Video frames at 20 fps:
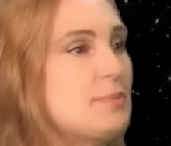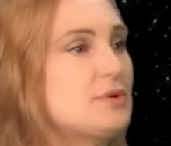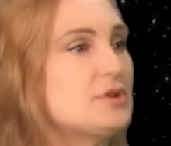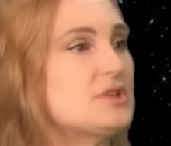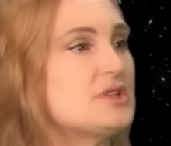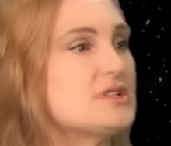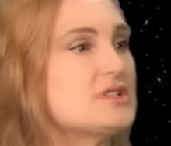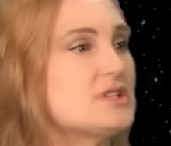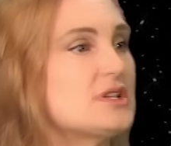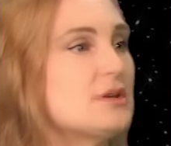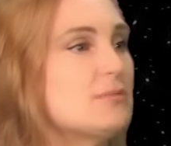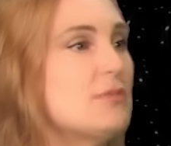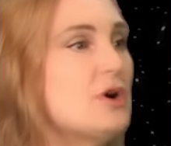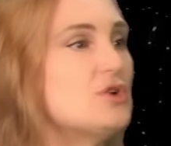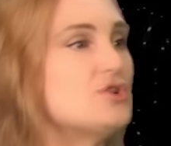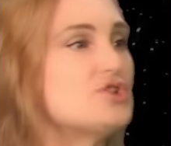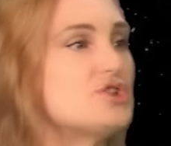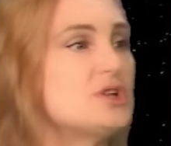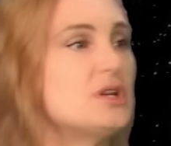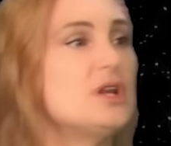we put this into
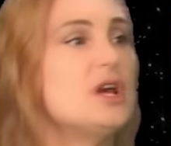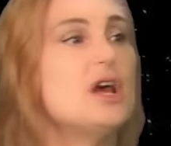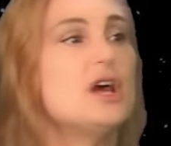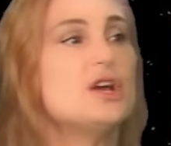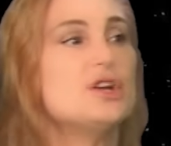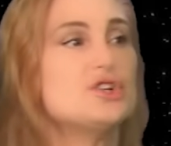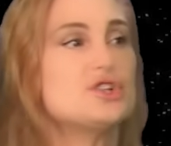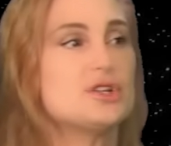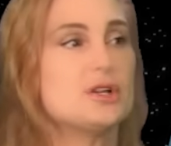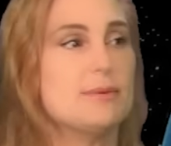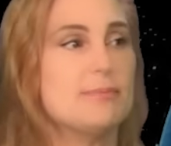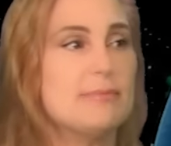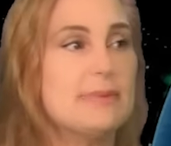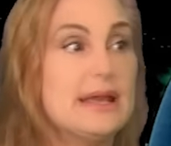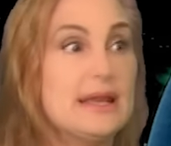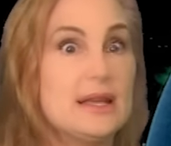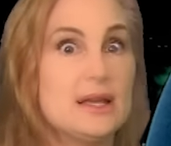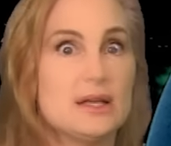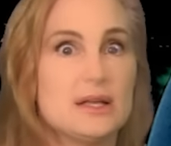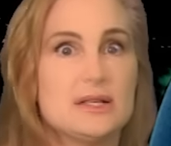motion, you should
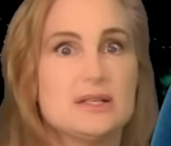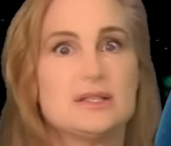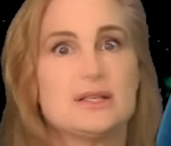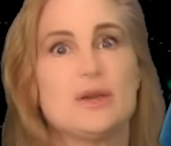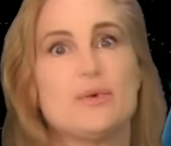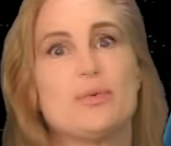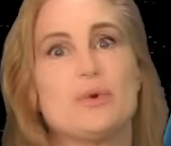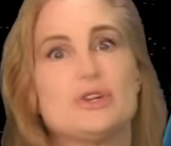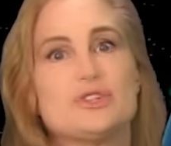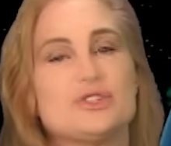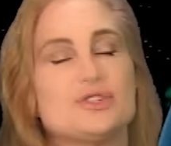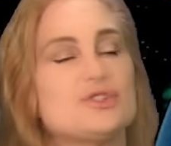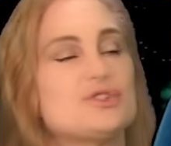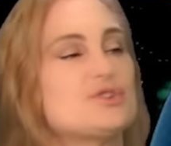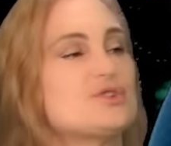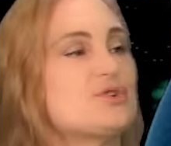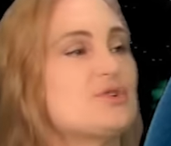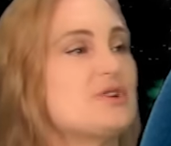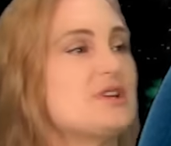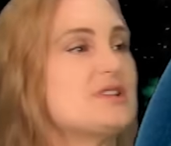immediately see
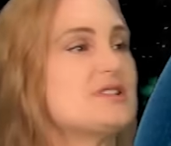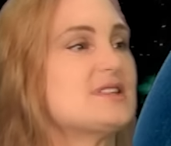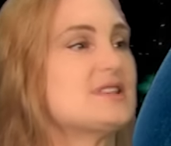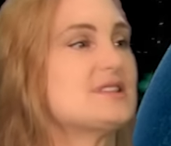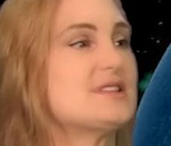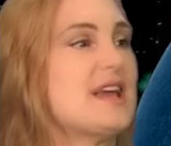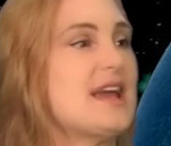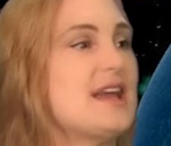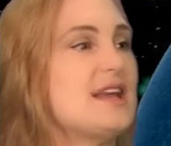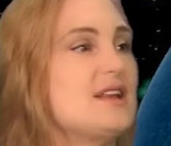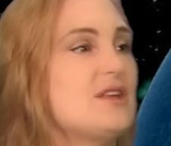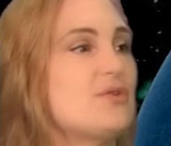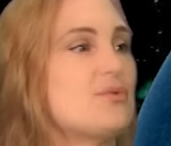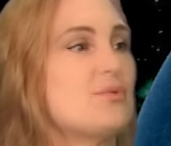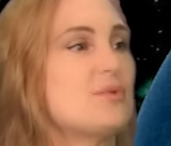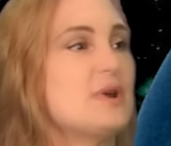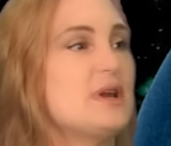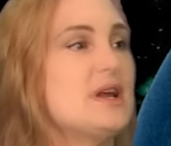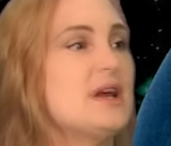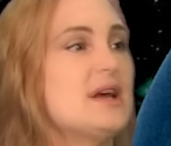regions 36,
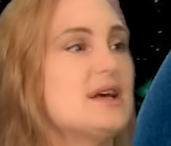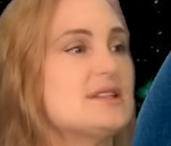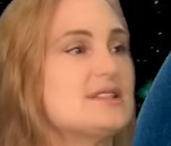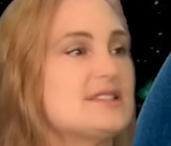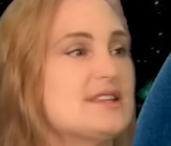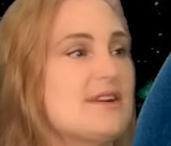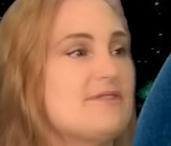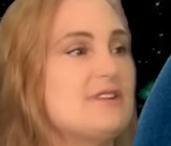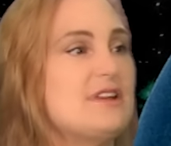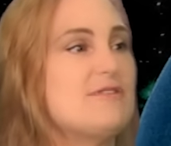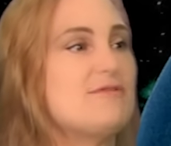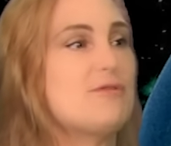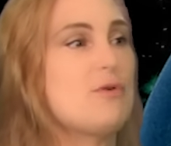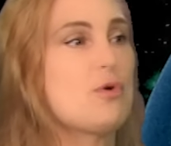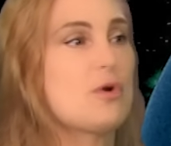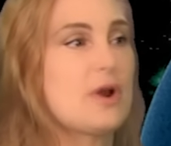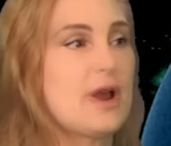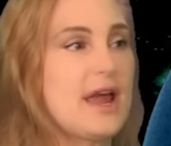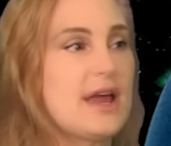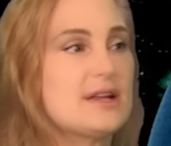83,
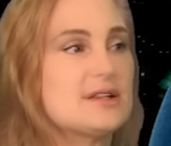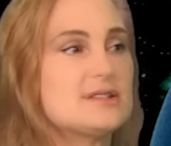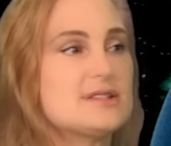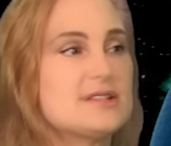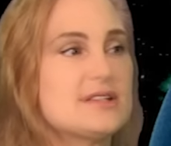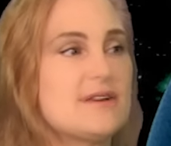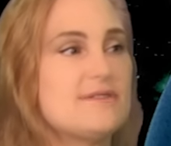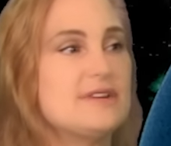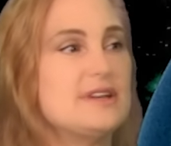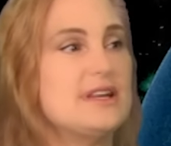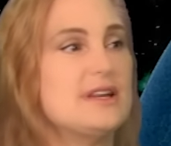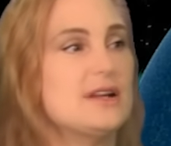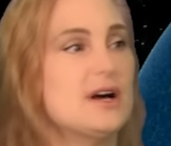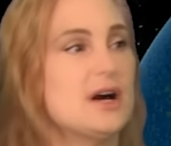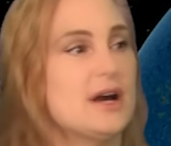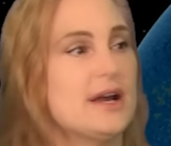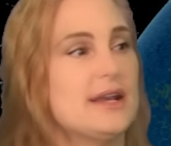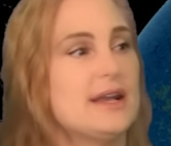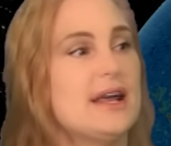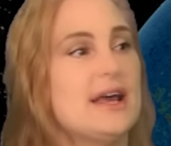74, and
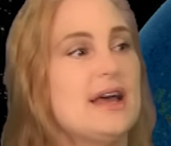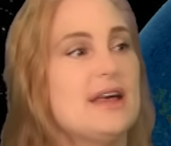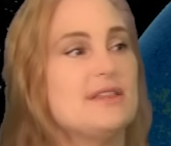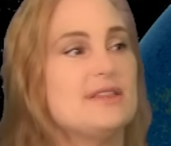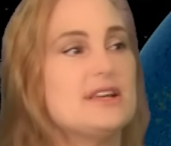79.